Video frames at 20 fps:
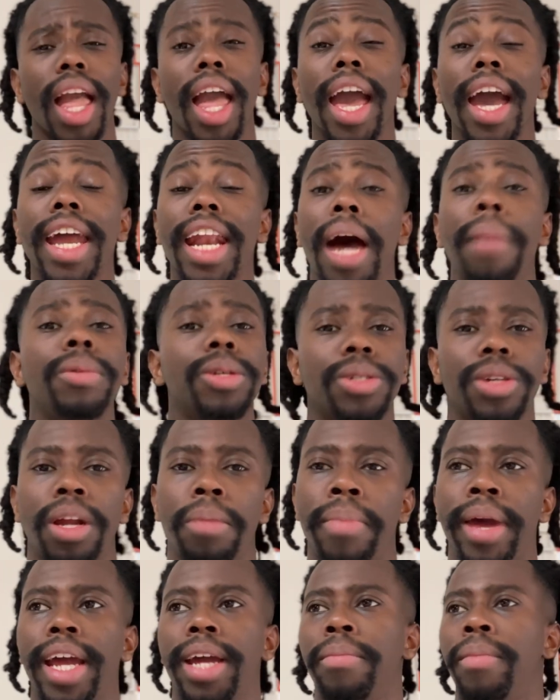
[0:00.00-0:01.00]
and I'm just going to
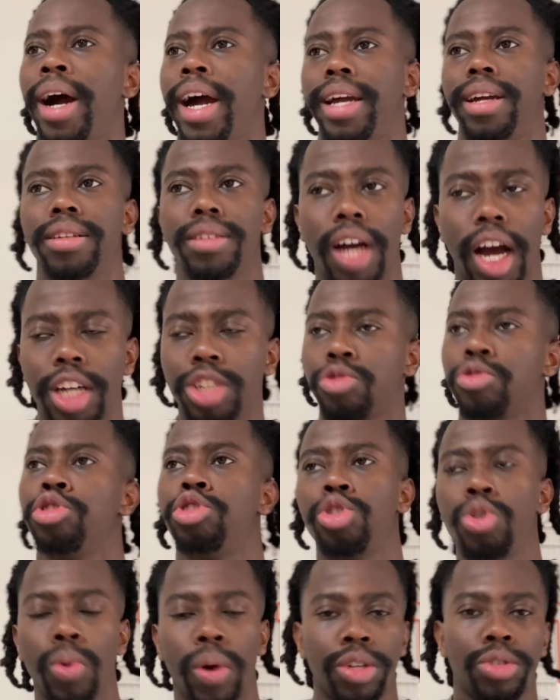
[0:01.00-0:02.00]
make my 100,
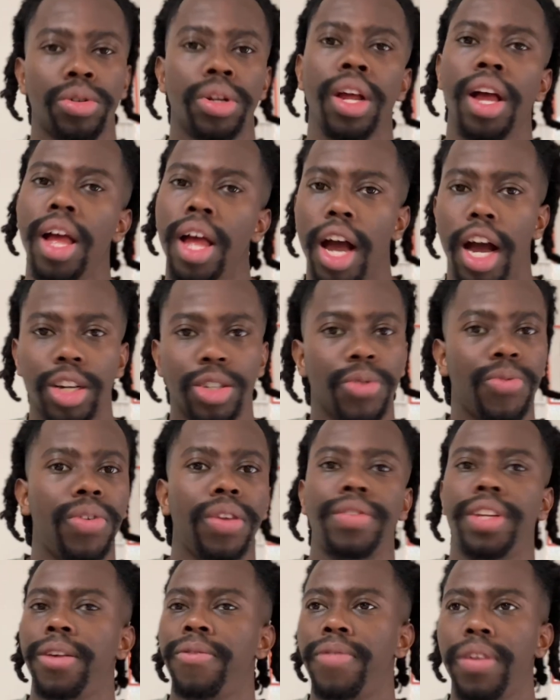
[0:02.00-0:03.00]
200,
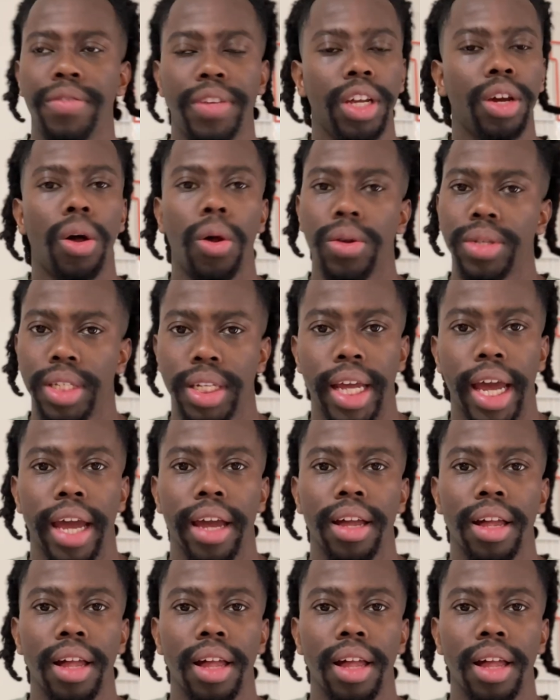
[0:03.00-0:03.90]
150, 50 calls a day.